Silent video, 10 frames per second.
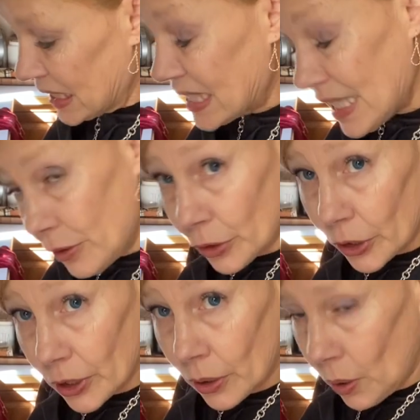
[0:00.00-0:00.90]

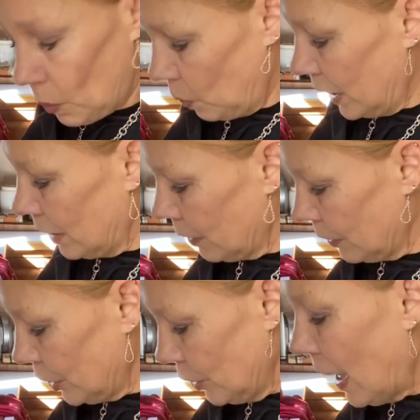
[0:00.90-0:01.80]
dinner where
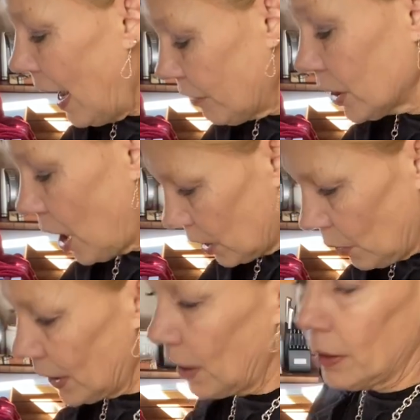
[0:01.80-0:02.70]
you have a lot
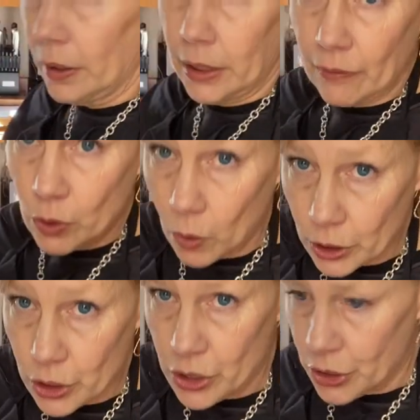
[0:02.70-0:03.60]
going on, like you have to
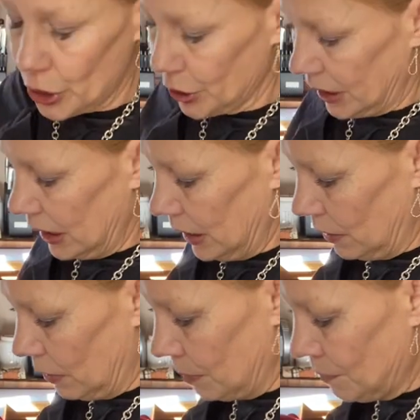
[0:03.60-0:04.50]
watch the turkey
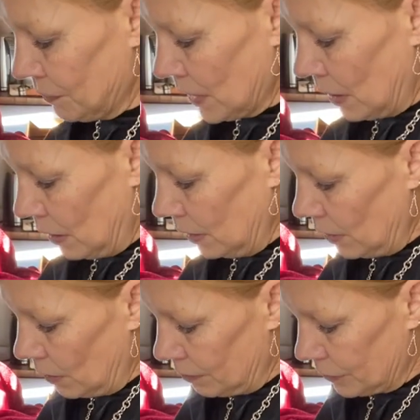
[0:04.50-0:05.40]
or, you
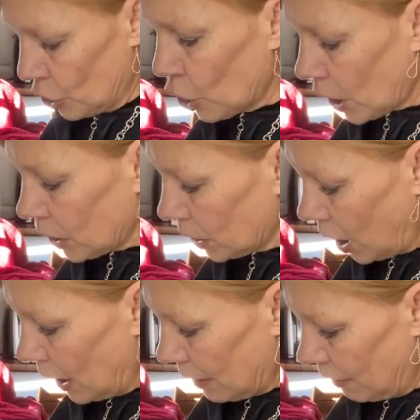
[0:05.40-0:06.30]
know, cook a
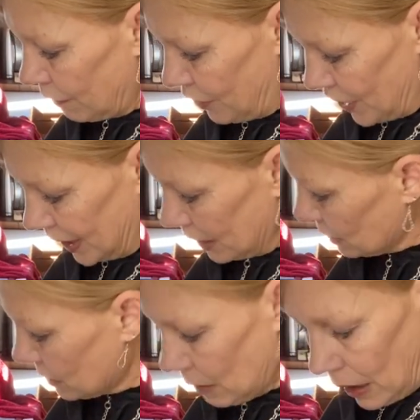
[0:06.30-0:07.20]
lot of
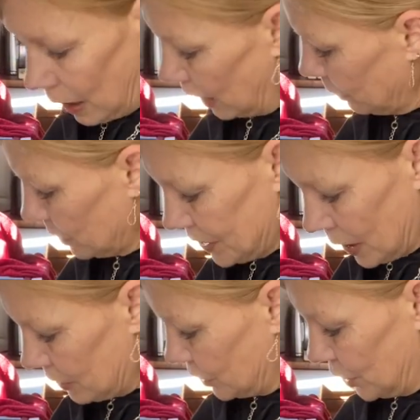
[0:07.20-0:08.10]
things. I would
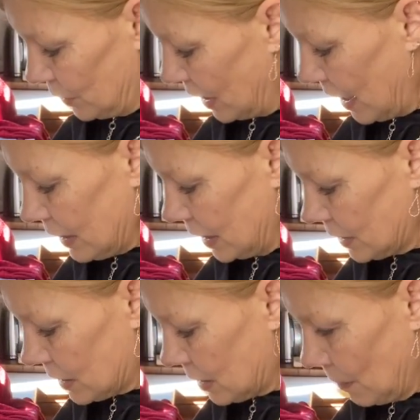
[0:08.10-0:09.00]
not do that.
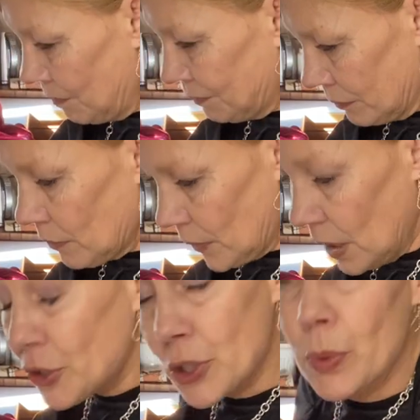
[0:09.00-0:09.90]
It just